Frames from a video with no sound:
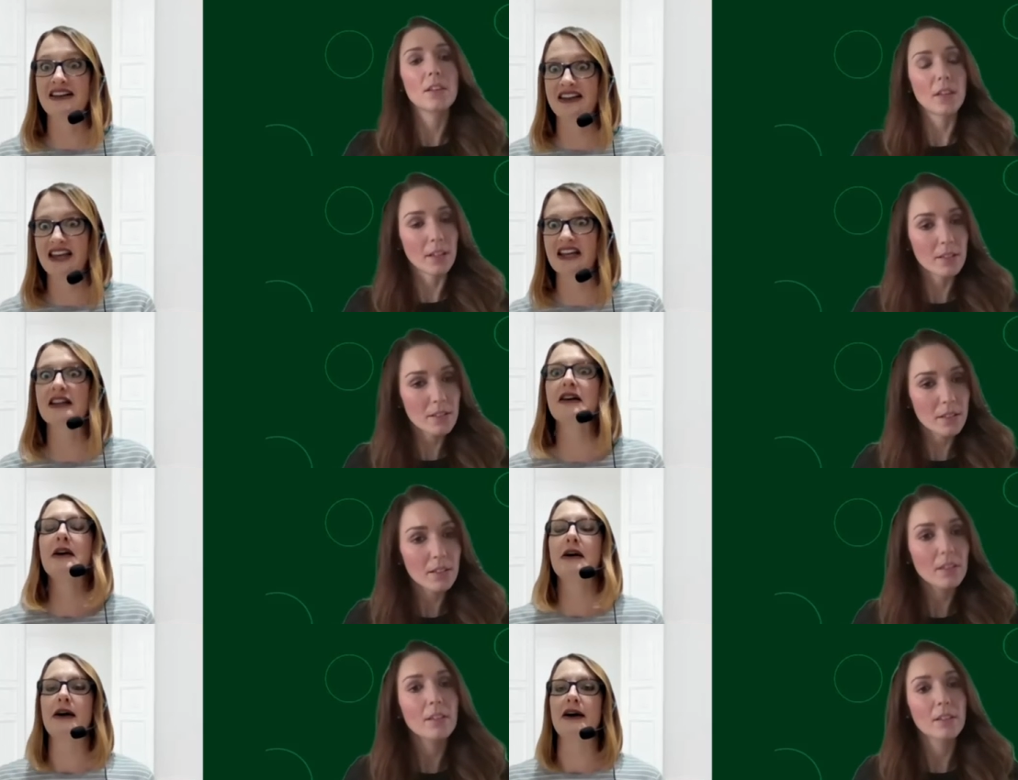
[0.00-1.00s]
Speaker 1: kit.
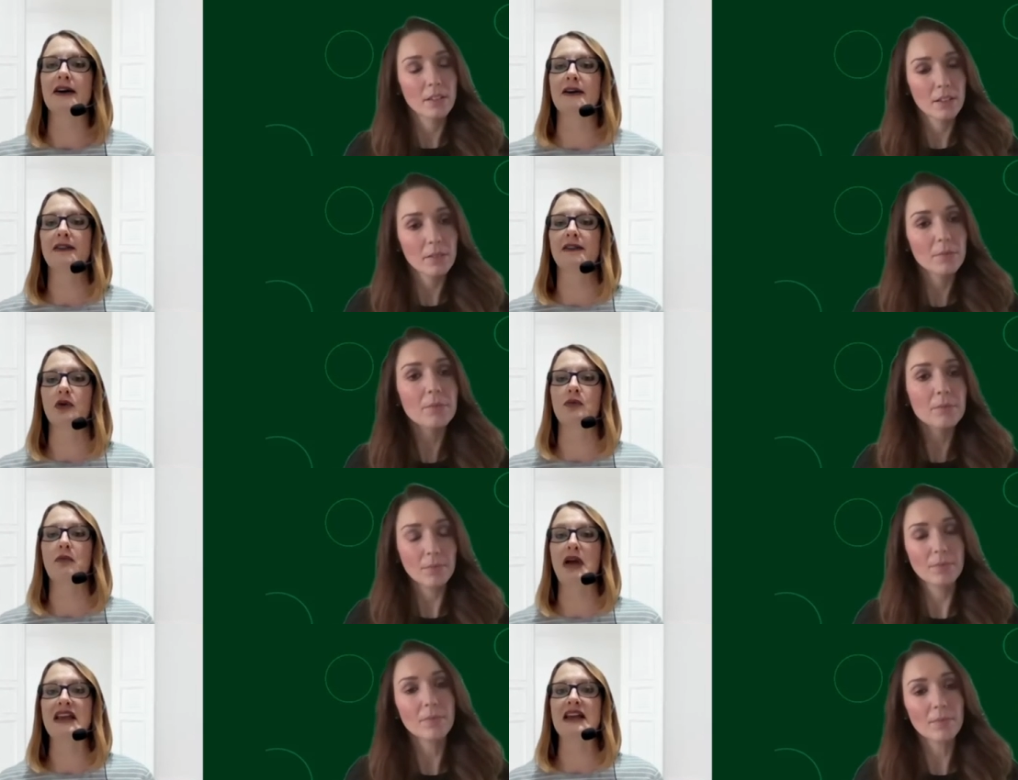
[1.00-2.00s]
Uh, so
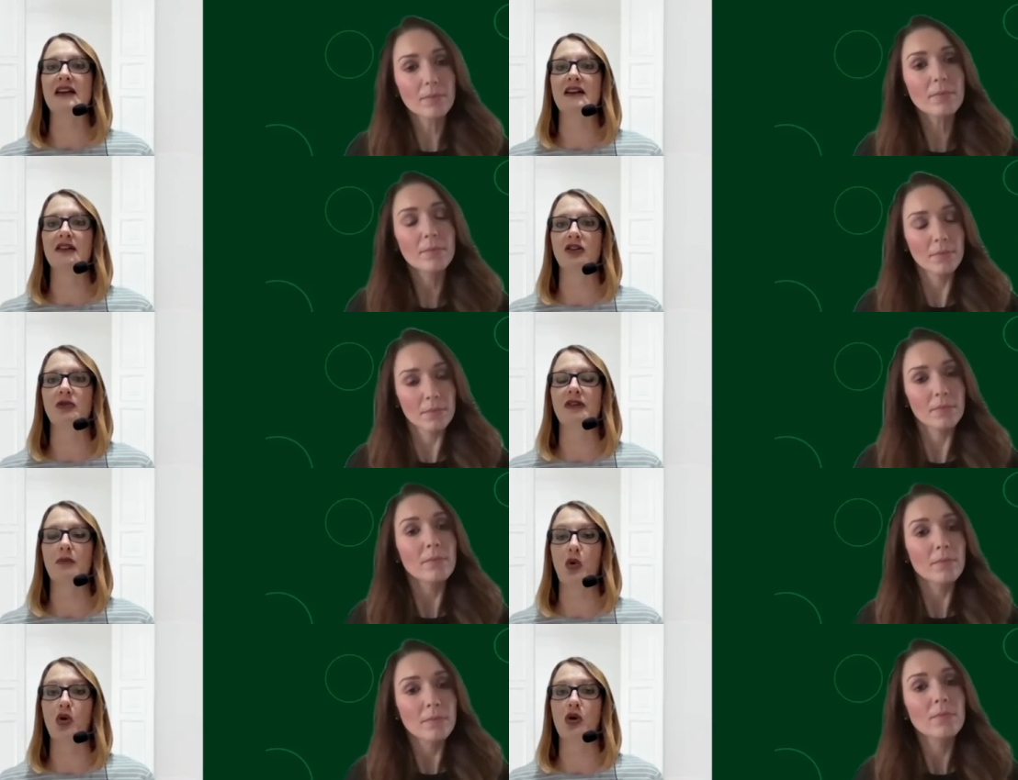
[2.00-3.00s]
making it a little bit
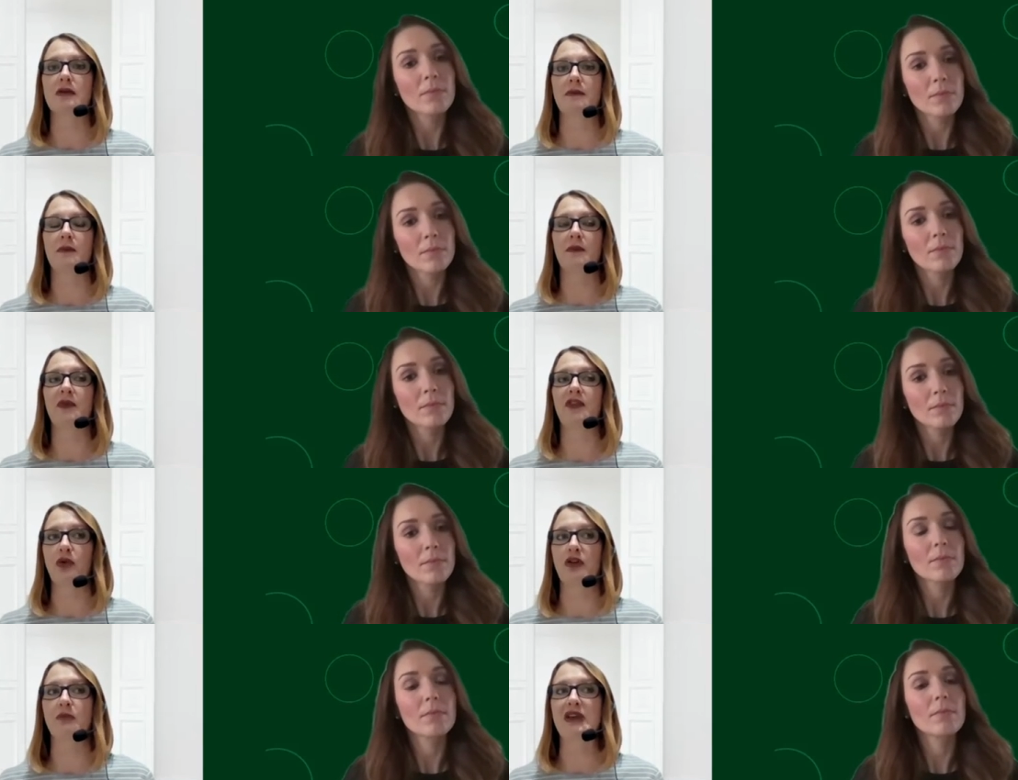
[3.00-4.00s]
more so
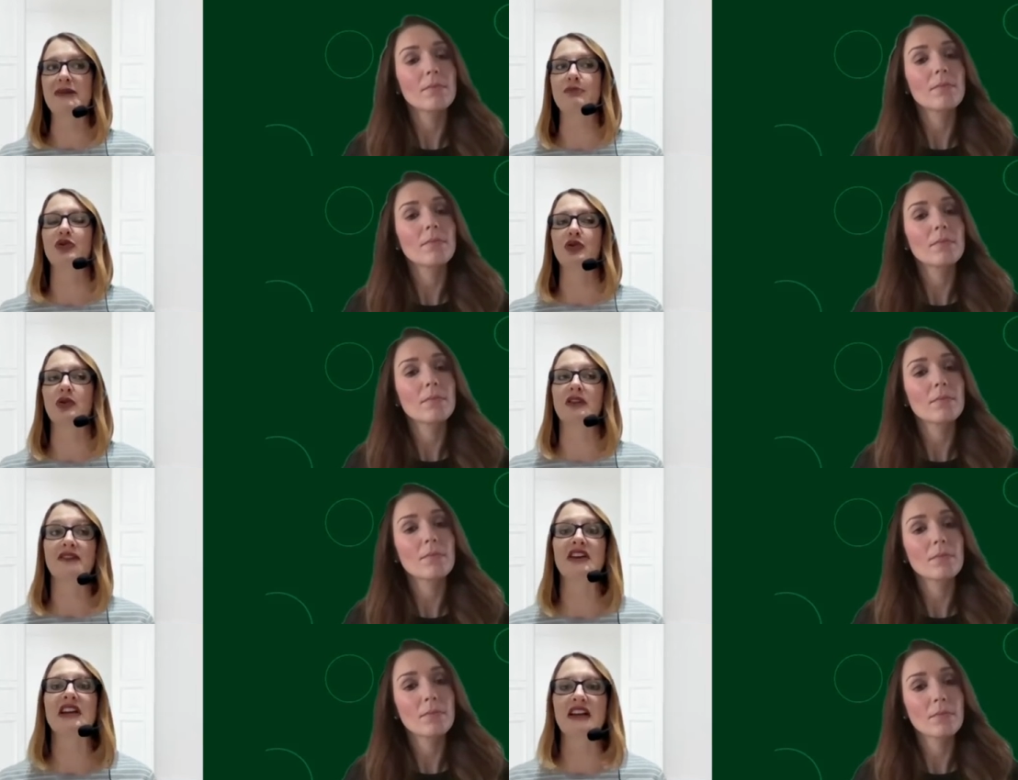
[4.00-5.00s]
that people who are
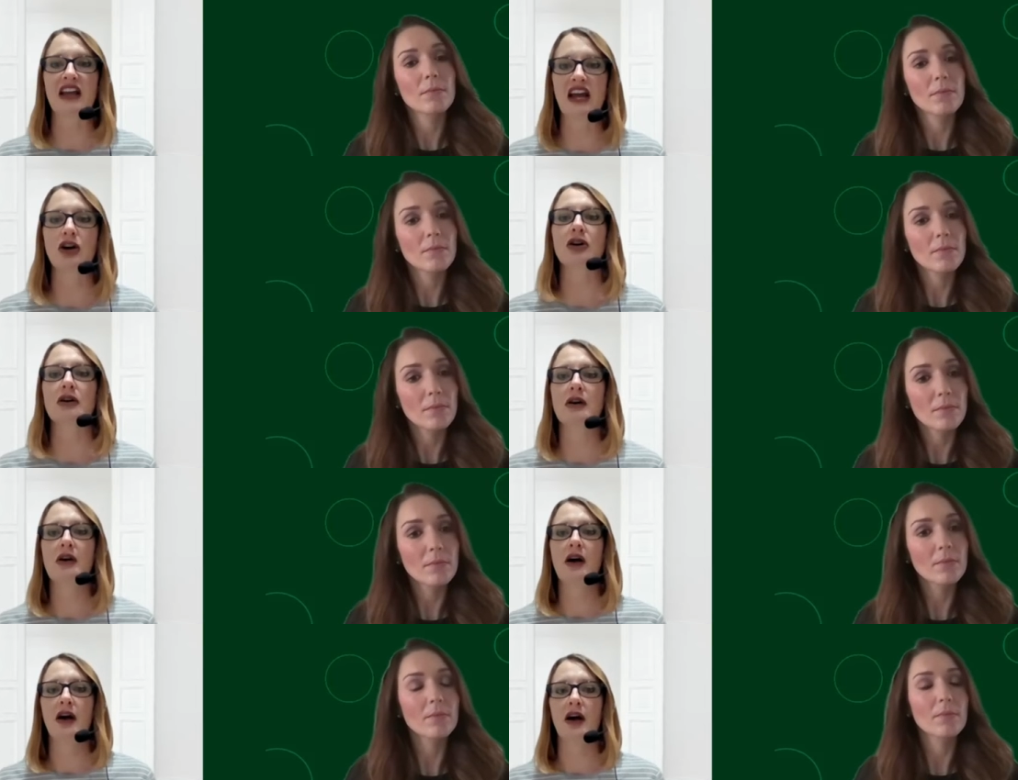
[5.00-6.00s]
living in care
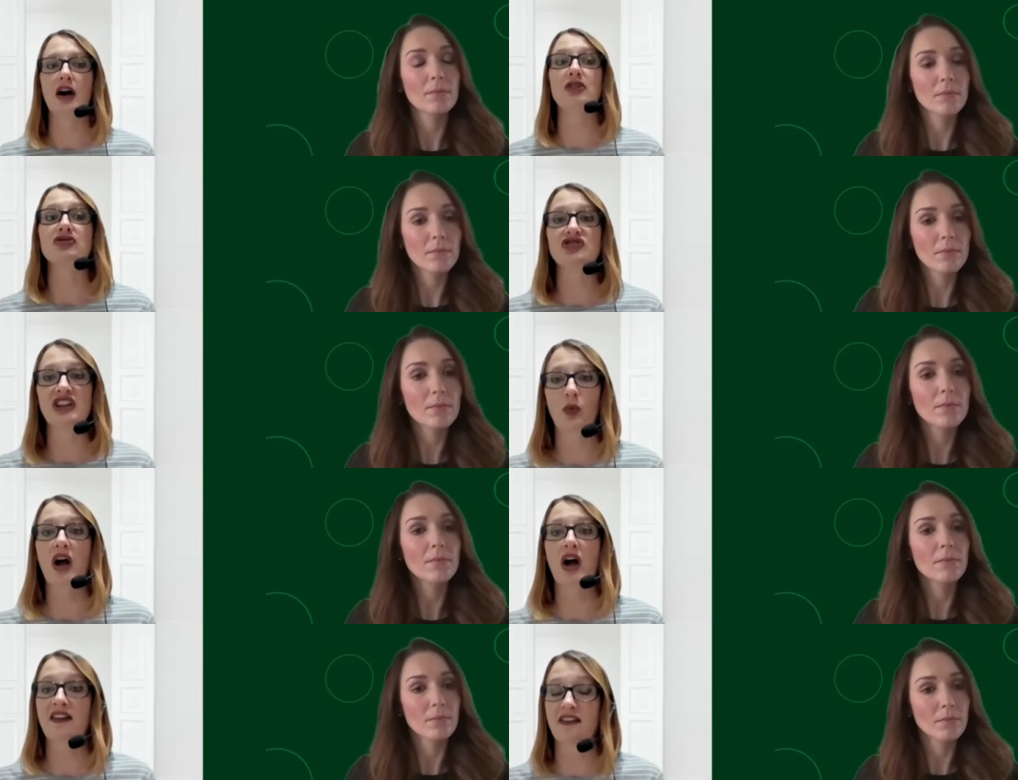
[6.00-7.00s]
uh, understand
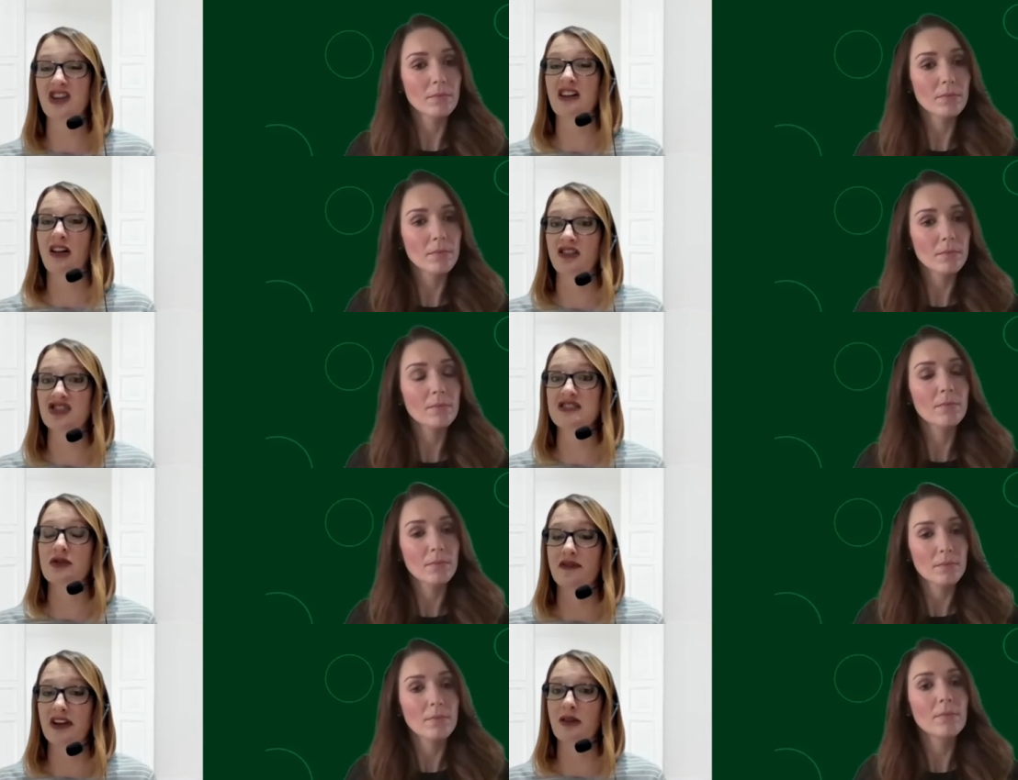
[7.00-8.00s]
what kinds of technologies
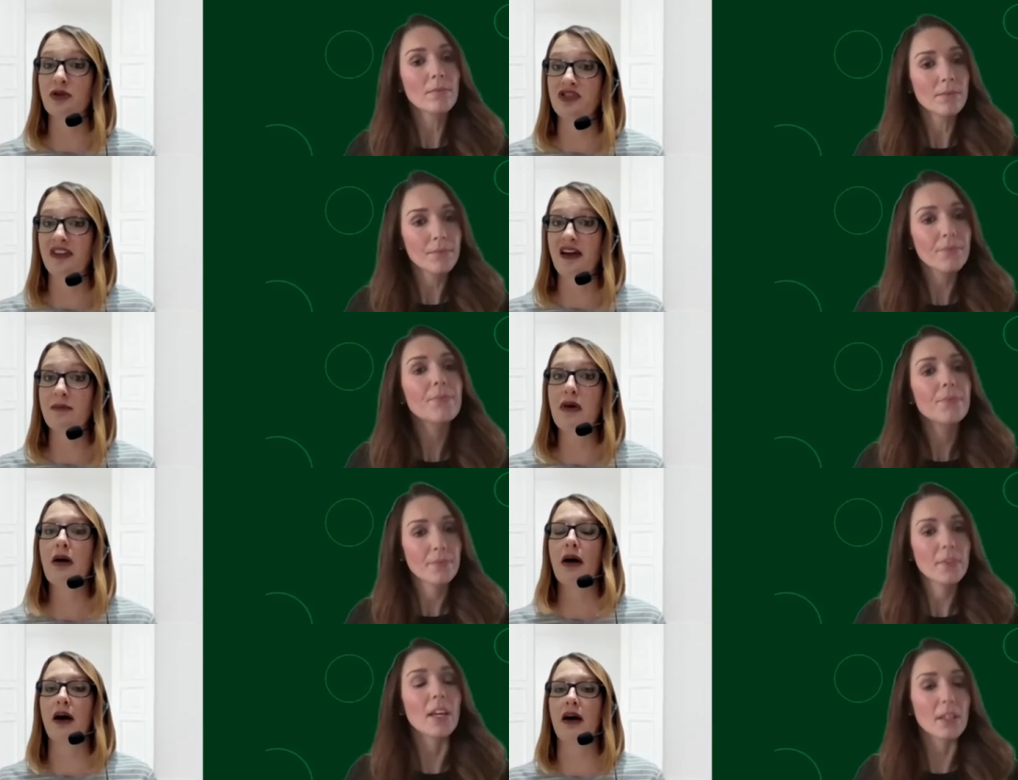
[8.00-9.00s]
are available to them
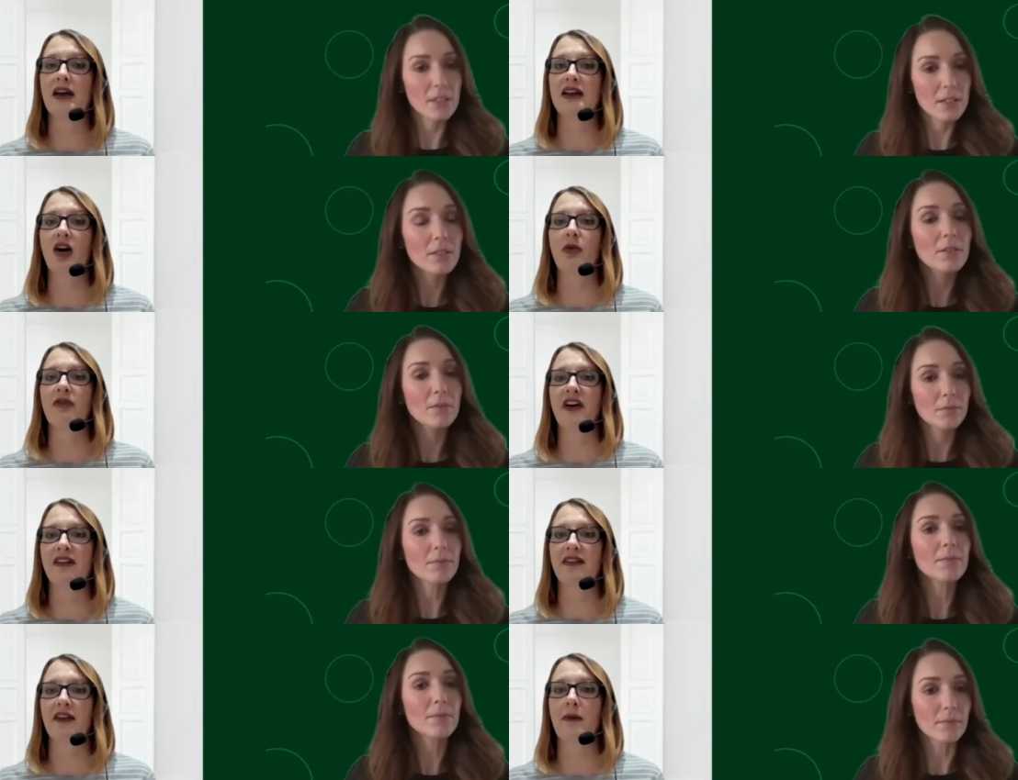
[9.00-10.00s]
uh, yes. and help
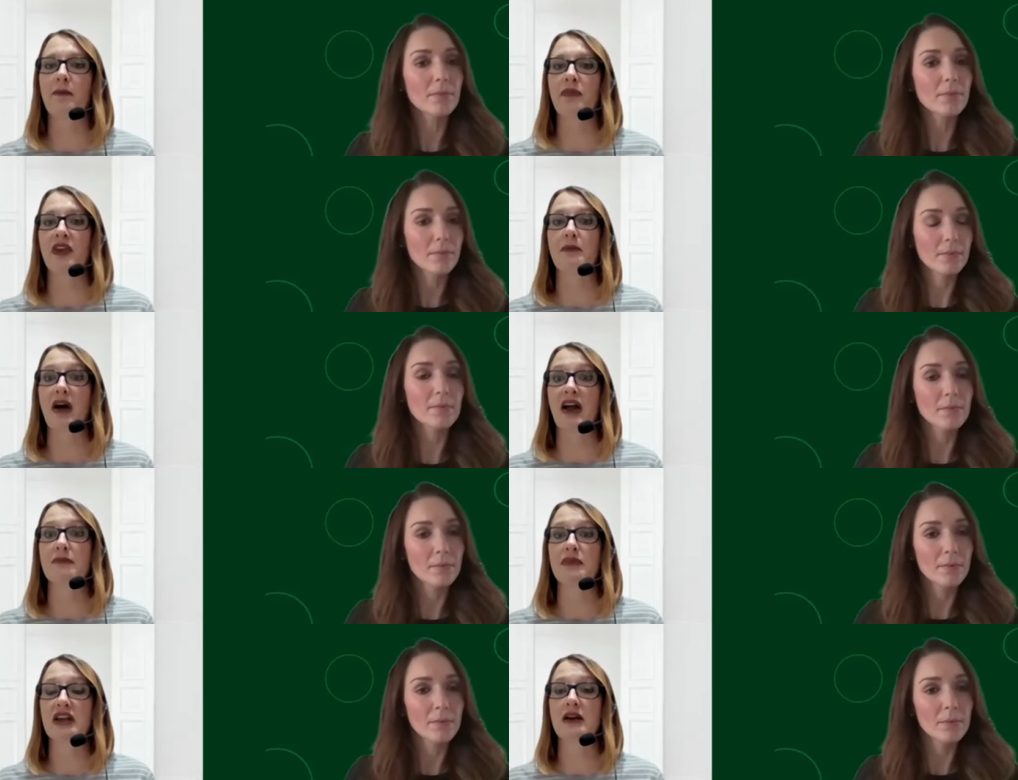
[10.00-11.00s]
find some that might be